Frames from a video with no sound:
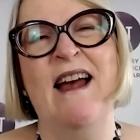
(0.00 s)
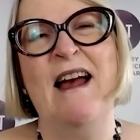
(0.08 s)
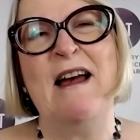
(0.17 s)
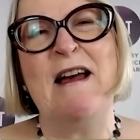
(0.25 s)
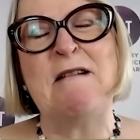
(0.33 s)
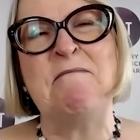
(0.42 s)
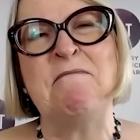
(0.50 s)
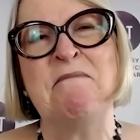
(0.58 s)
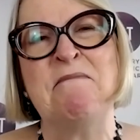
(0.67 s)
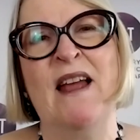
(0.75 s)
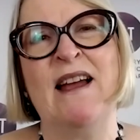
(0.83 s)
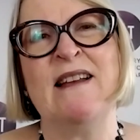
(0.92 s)

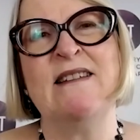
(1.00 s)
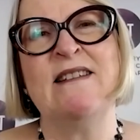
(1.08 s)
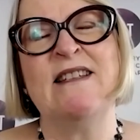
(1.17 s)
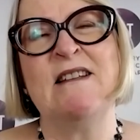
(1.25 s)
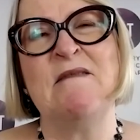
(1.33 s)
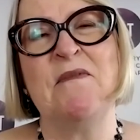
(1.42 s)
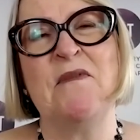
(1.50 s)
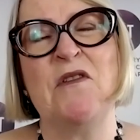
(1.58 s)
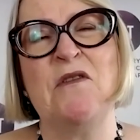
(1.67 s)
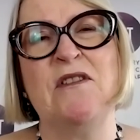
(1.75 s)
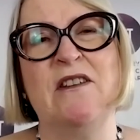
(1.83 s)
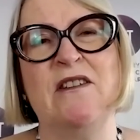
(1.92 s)
Also,